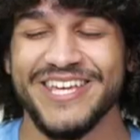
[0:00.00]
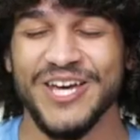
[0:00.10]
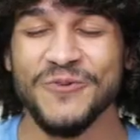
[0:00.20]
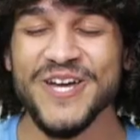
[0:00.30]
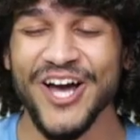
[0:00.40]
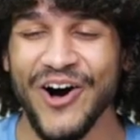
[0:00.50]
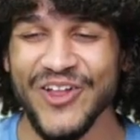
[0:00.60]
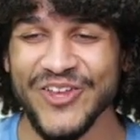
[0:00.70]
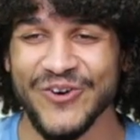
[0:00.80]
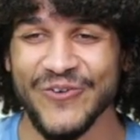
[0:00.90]
Can we
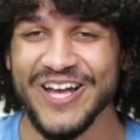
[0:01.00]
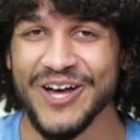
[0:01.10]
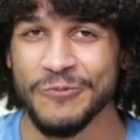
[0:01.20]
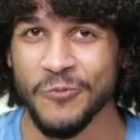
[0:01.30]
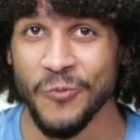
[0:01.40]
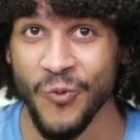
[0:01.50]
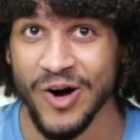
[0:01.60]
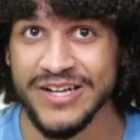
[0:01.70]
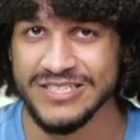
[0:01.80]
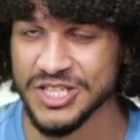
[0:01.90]
all agree on
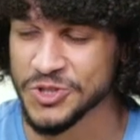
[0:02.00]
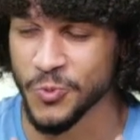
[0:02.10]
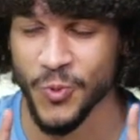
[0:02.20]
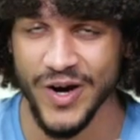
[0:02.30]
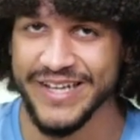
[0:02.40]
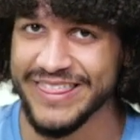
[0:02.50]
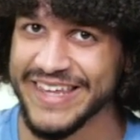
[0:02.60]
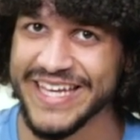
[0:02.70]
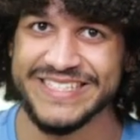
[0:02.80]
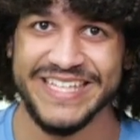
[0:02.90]
just one
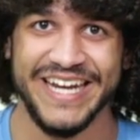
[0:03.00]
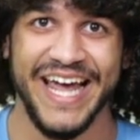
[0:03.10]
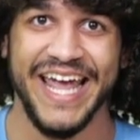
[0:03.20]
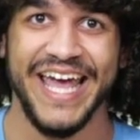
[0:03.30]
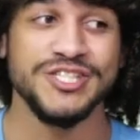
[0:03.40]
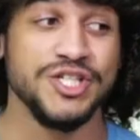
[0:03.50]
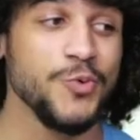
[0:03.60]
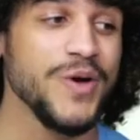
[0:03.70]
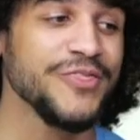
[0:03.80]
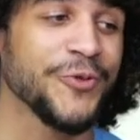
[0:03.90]
thing today?
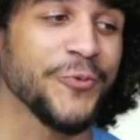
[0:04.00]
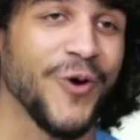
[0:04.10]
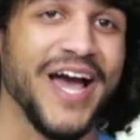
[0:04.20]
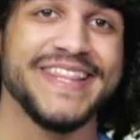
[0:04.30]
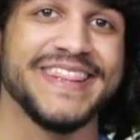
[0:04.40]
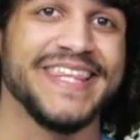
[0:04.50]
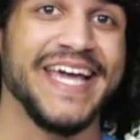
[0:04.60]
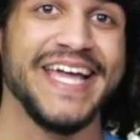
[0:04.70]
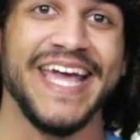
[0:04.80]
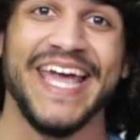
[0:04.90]
Doing the right
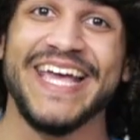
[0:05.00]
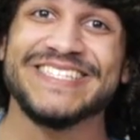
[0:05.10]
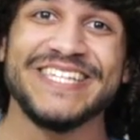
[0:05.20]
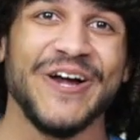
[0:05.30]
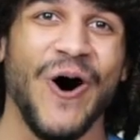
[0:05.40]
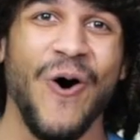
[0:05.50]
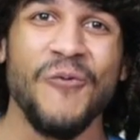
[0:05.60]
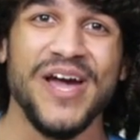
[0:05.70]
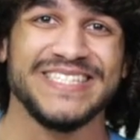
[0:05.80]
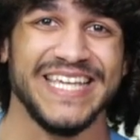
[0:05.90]
thing isn't
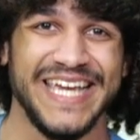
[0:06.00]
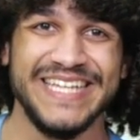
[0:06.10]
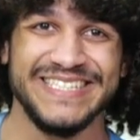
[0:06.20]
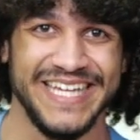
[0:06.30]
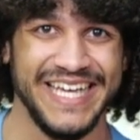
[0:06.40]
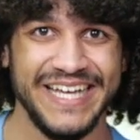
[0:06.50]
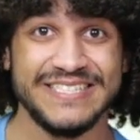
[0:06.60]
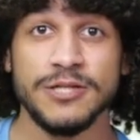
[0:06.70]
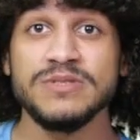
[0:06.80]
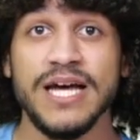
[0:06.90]
always easy.
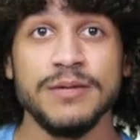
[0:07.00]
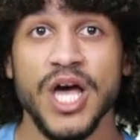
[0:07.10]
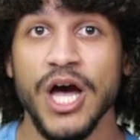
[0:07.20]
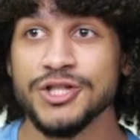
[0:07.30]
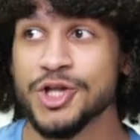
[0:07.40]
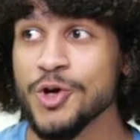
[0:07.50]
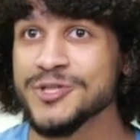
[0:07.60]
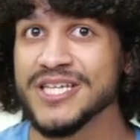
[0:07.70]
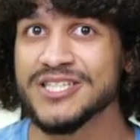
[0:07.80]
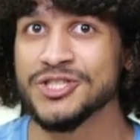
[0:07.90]
Sometimes
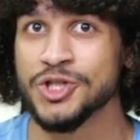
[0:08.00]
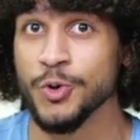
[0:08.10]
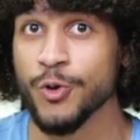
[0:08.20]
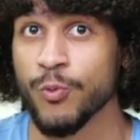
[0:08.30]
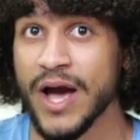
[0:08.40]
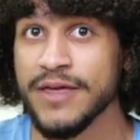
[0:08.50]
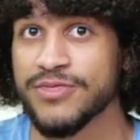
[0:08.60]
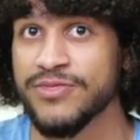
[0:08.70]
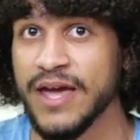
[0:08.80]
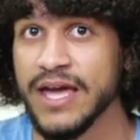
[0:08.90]
choosing to do the right
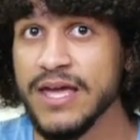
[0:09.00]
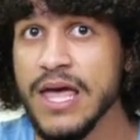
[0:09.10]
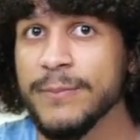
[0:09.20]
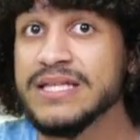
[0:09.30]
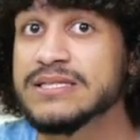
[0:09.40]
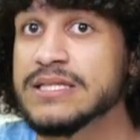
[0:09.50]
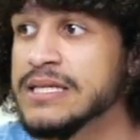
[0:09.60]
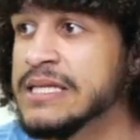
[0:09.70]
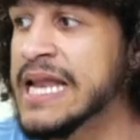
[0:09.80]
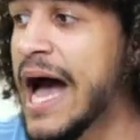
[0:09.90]
thing means
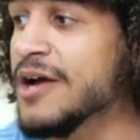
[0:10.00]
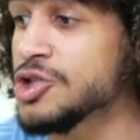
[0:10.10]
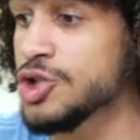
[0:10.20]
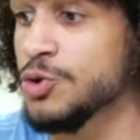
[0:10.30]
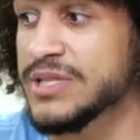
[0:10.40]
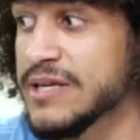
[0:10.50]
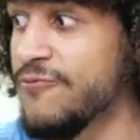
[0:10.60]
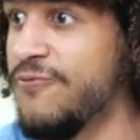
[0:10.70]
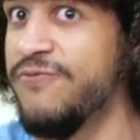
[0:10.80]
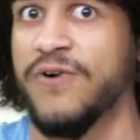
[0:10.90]
not choosing
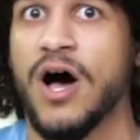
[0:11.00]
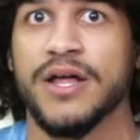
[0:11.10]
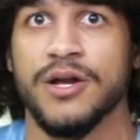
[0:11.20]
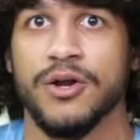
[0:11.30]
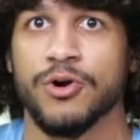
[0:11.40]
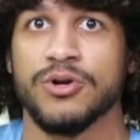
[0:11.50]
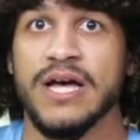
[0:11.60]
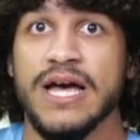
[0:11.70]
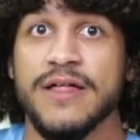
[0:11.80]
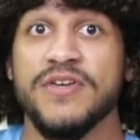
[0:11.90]
fun or
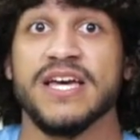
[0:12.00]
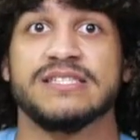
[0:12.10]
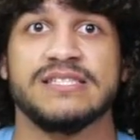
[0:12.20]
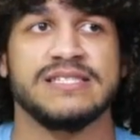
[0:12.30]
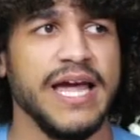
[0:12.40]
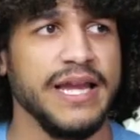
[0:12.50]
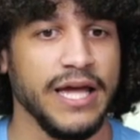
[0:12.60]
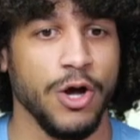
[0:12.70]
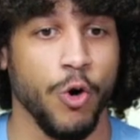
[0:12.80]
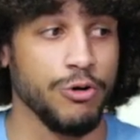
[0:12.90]
the
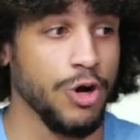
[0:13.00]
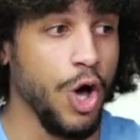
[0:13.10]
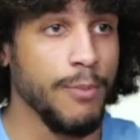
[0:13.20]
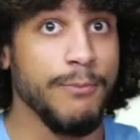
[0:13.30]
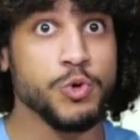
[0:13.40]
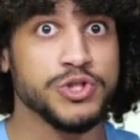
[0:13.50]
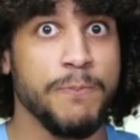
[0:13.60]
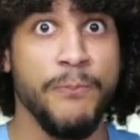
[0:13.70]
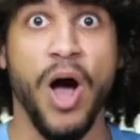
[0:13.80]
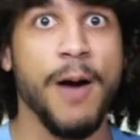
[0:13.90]
exciting or
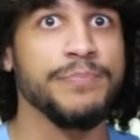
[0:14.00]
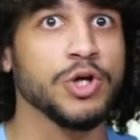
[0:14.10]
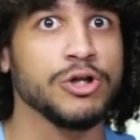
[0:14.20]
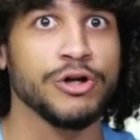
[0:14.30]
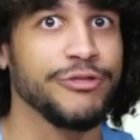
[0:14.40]
most popular